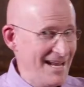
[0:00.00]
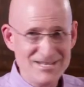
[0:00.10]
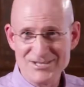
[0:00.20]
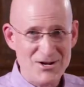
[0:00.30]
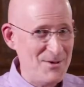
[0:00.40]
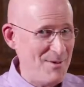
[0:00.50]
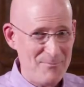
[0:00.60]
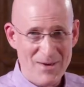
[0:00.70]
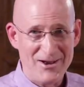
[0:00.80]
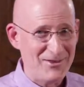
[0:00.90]
isn't going to be
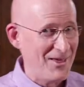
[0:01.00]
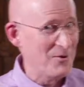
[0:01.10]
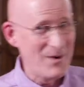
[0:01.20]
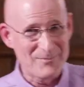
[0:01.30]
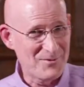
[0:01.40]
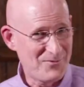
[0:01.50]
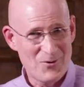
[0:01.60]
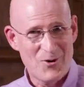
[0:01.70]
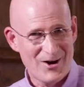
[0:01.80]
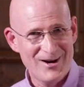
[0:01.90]
better than the week
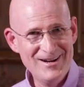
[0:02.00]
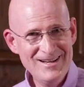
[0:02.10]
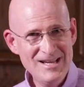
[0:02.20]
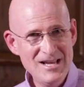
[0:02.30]
before.